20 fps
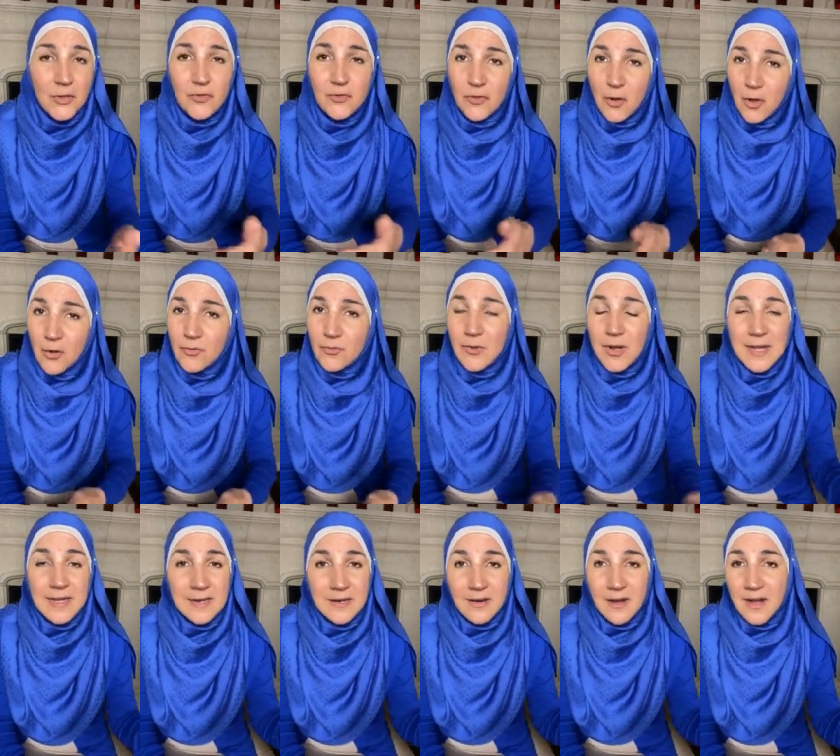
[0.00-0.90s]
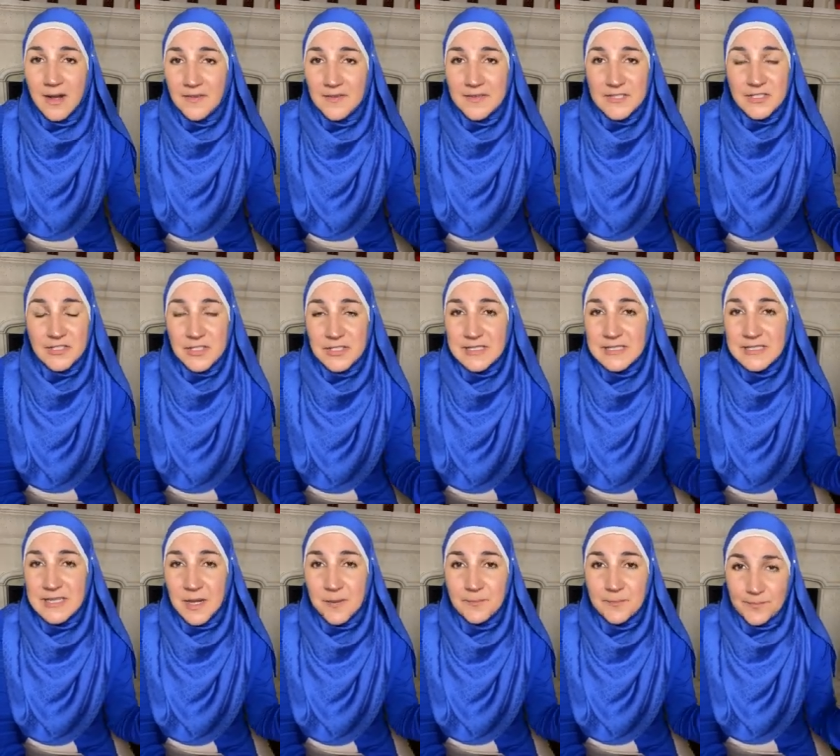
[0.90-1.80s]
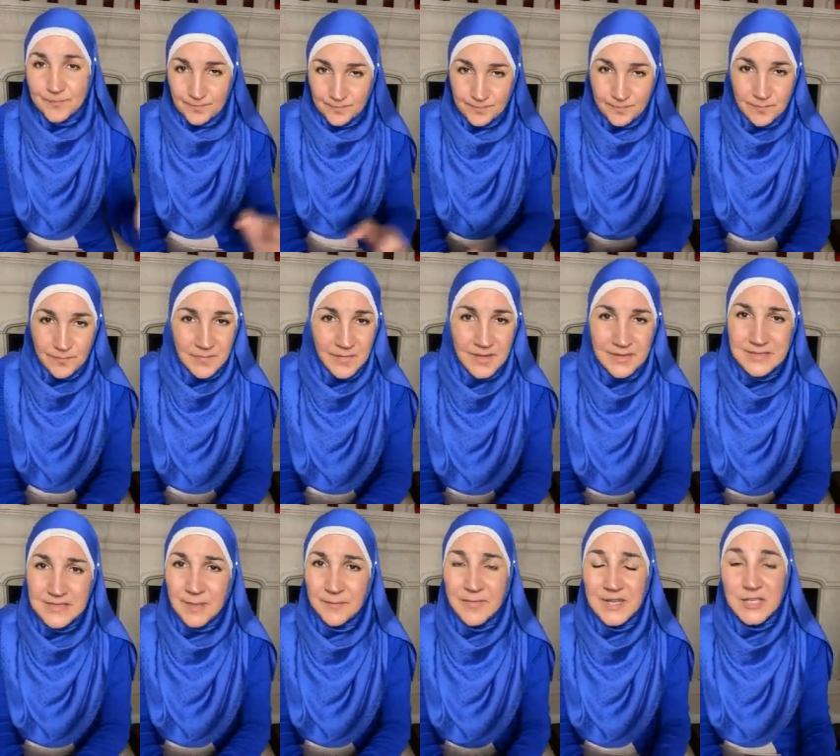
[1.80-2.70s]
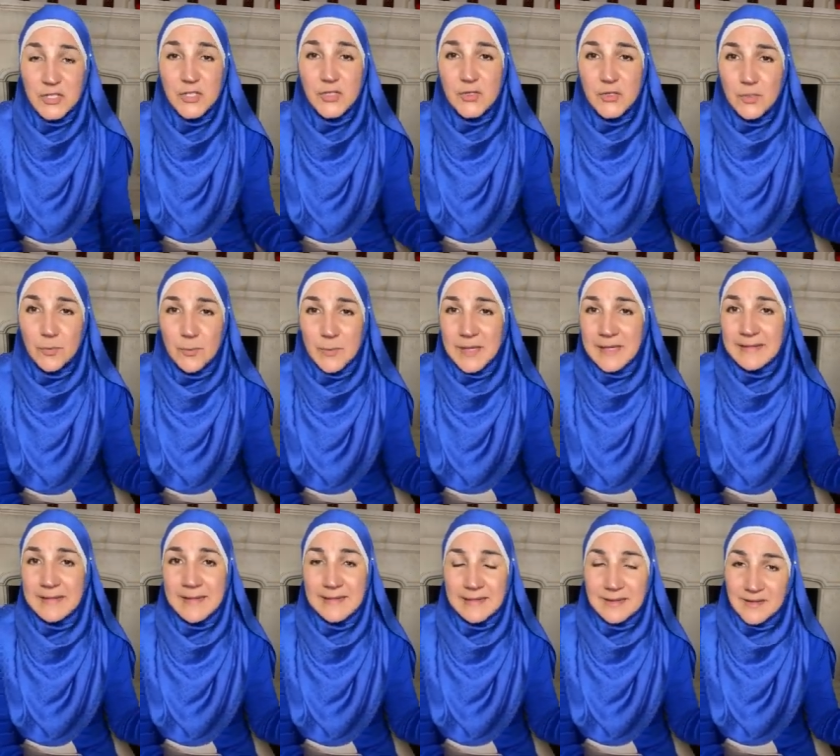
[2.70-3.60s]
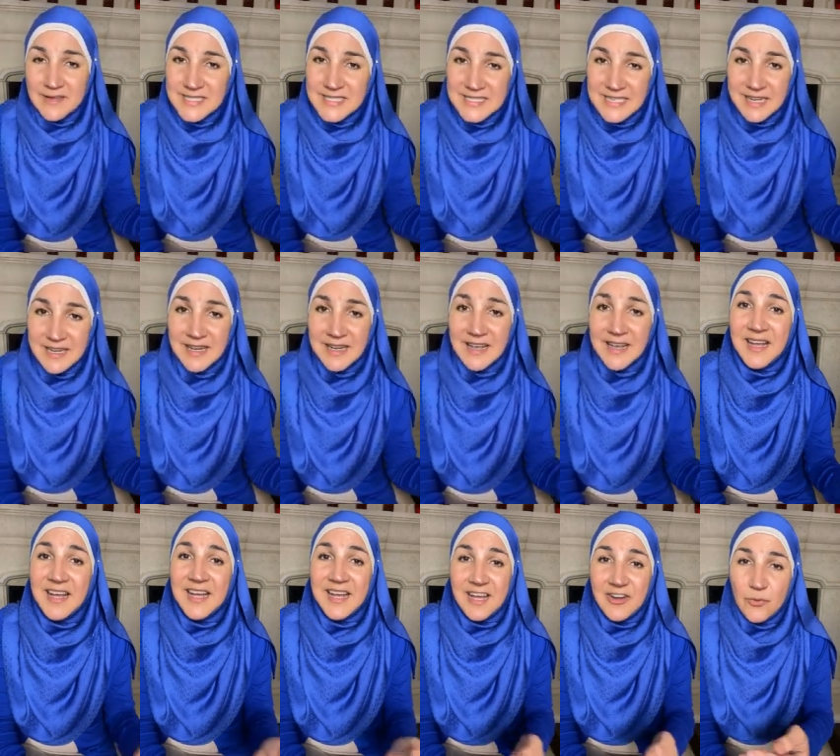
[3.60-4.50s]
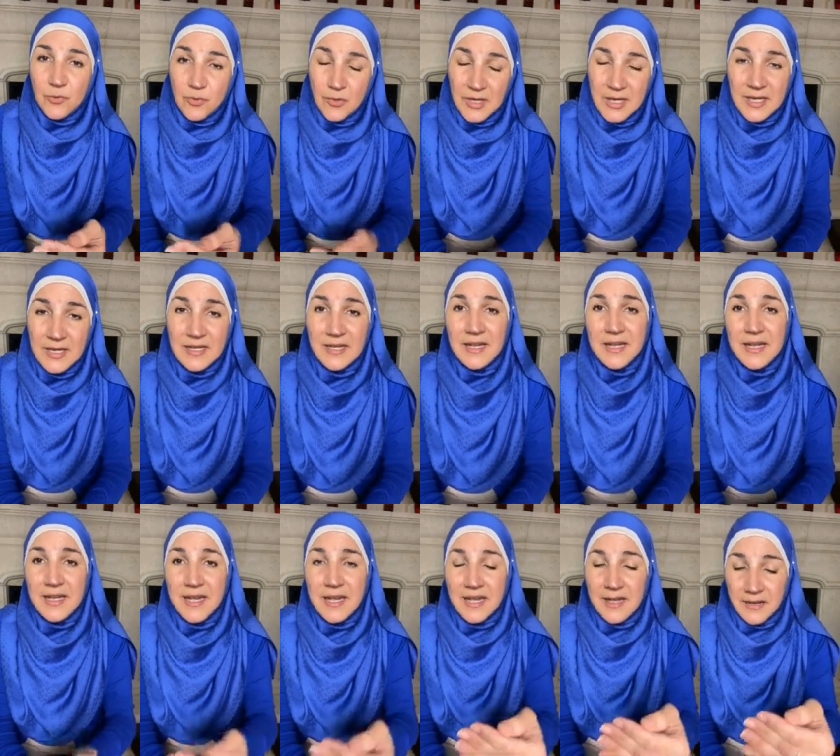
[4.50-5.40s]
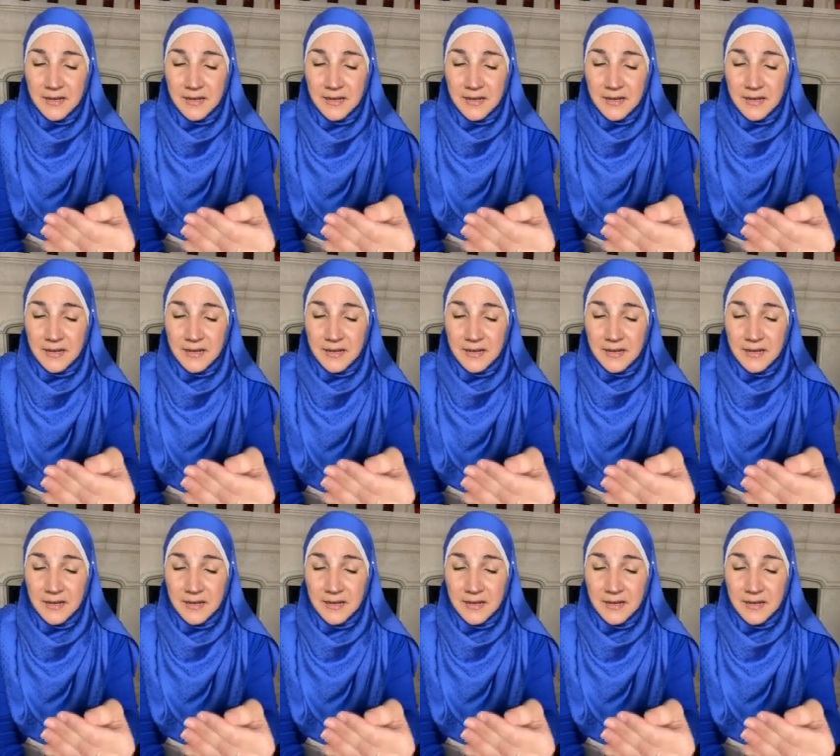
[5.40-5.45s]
Don't write it off as just something stupid that they're saying. Really,